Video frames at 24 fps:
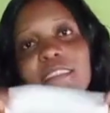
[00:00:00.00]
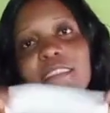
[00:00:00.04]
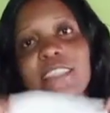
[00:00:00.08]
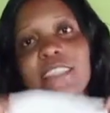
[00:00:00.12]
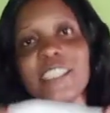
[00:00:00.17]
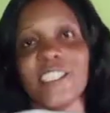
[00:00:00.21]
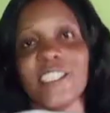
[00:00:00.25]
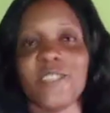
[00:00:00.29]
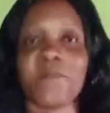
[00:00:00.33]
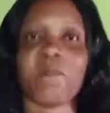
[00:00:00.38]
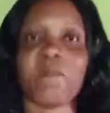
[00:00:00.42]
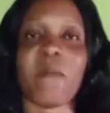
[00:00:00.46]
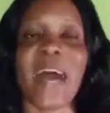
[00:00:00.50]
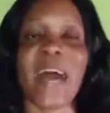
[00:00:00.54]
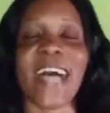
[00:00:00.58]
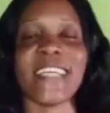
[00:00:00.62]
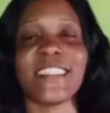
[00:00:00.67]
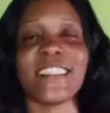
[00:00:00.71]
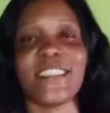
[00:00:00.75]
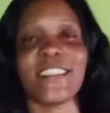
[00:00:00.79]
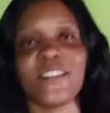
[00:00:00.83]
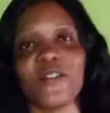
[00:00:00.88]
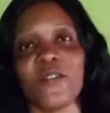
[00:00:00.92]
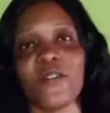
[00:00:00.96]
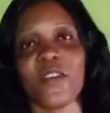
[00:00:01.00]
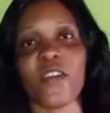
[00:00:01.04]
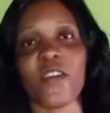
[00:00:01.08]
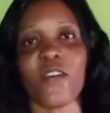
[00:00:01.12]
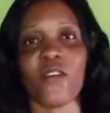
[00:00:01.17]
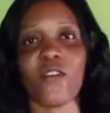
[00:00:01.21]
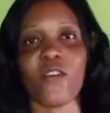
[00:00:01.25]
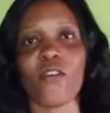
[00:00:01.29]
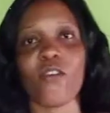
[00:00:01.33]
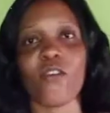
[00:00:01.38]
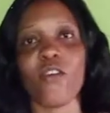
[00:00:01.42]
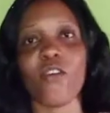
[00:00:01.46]
dispatch to
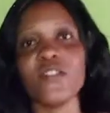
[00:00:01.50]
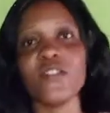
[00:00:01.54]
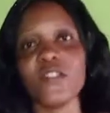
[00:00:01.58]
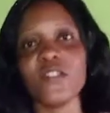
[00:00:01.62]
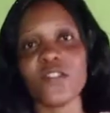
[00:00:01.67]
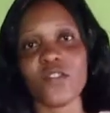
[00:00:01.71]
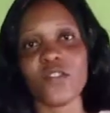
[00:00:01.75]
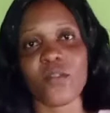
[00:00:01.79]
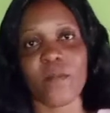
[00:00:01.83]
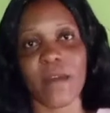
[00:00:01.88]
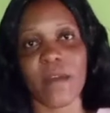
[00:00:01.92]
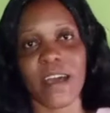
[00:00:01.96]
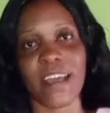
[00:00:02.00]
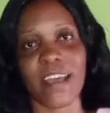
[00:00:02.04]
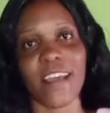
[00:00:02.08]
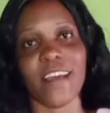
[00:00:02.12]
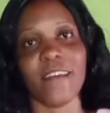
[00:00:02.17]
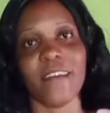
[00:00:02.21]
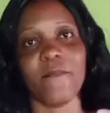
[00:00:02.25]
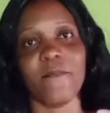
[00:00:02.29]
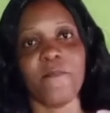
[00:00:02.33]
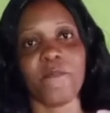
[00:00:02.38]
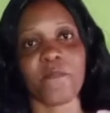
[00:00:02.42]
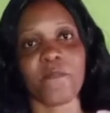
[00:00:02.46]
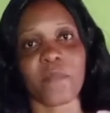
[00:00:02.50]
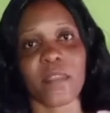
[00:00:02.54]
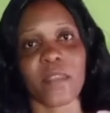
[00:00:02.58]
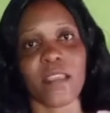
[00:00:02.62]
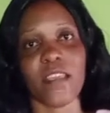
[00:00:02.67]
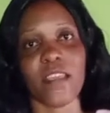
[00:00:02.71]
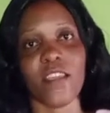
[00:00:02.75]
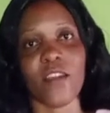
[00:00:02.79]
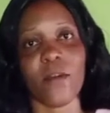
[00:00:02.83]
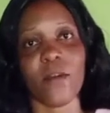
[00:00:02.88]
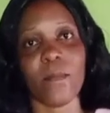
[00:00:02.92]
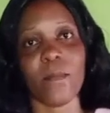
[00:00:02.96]
your consumer,
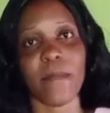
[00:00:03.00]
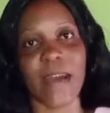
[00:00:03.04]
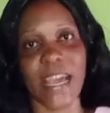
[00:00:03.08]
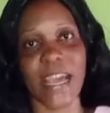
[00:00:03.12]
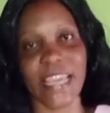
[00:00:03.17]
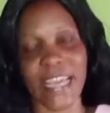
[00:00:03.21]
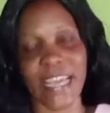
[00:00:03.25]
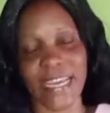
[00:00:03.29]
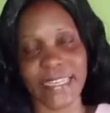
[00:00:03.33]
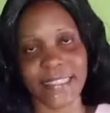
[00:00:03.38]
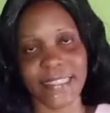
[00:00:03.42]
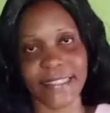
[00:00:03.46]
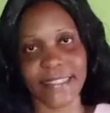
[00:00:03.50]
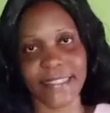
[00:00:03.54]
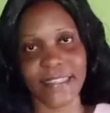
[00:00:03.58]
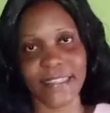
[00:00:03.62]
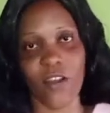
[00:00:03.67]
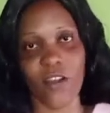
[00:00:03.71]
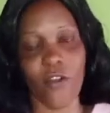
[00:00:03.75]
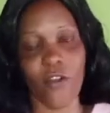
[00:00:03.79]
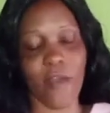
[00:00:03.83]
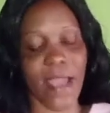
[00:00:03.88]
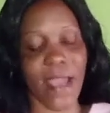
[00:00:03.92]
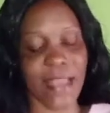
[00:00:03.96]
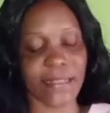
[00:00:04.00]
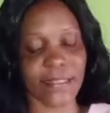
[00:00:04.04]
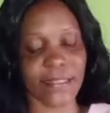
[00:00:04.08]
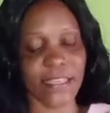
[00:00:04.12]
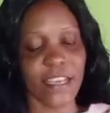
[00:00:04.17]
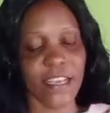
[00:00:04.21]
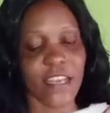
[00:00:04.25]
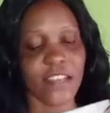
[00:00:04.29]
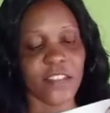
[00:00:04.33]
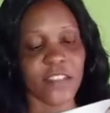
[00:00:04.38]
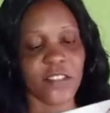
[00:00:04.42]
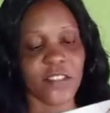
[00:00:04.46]
your buyers. All right.
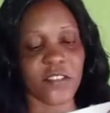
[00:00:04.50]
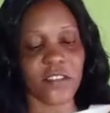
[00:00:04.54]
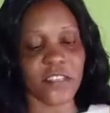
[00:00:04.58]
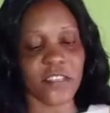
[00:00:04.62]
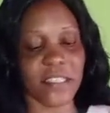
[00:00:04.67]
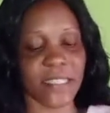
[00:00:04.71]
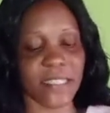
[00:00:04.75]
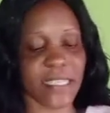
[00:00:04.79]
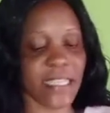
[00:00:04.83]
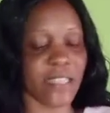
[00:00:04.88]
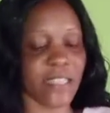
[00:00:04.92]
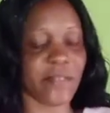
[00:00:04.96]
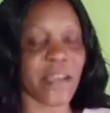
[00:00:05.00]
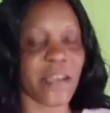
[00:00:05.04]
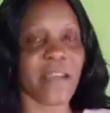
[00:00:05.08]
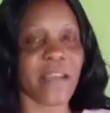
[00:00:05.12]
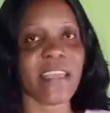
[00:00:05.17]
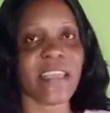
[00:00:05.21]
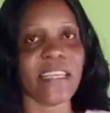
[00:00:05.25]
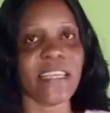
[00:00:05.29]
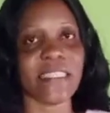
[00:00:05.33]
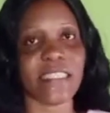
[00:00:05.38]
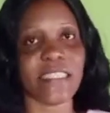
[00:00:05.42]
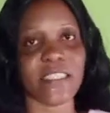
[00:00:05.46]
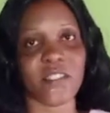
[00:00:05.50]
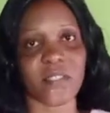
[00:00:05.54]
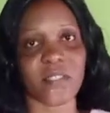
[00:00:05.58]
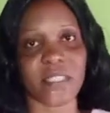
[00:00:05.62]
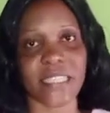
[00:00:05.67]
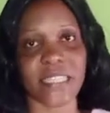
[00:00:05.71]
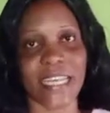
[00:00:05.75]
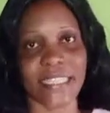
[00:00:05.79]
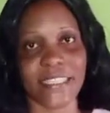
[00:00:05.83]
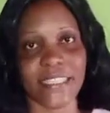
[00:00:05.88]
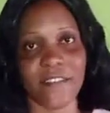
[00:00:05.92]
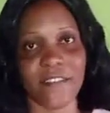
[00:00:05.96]
So you see, it's very easy to
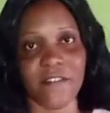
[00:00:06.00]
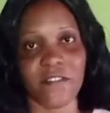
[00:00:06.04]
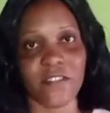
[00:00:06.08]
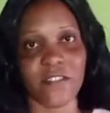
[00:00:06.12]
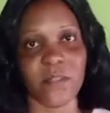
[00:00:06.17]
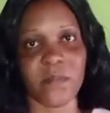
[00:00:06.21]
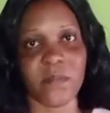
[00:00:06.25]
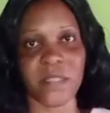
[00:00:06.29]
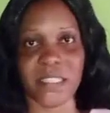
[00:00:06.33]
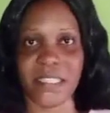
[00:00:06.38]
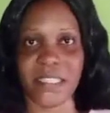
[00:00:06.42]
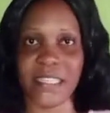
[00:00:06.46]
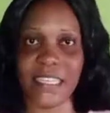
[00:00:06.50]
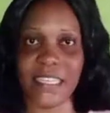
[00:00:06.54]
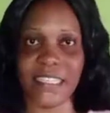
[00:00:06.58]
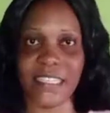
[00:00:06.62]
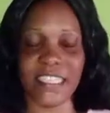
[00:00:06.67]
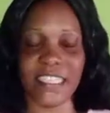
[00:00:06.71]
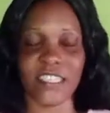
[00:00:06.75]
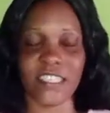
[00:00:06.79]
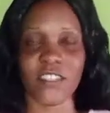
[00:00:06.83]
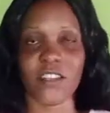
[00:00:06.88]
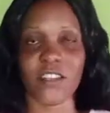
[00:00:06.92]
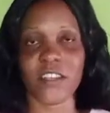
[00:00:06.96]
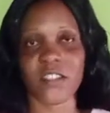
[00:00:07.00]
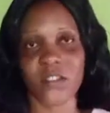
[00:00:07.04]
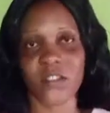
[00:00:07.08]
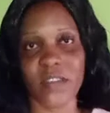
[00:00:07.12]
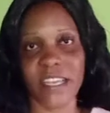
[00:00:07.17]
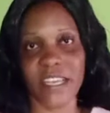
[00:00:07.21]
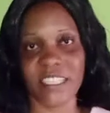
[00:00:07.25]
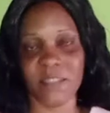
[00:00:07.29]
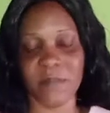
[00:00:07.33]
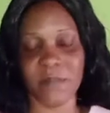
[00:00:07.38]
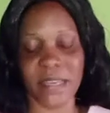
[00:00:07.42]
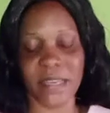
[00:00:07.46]
start a food business. It's not so
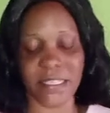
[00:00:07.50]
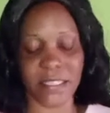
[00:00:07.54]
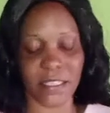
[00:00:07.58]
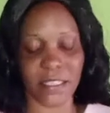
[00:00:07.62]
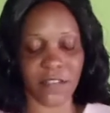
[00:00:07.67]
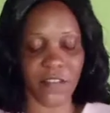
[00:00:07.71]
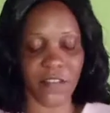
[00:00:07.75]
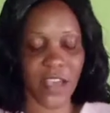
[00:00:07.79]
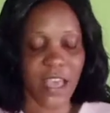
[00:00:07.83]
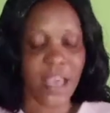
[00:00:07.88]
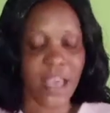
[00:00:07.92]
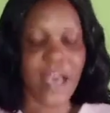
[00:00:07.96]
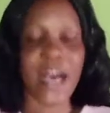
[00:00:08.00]
expensive.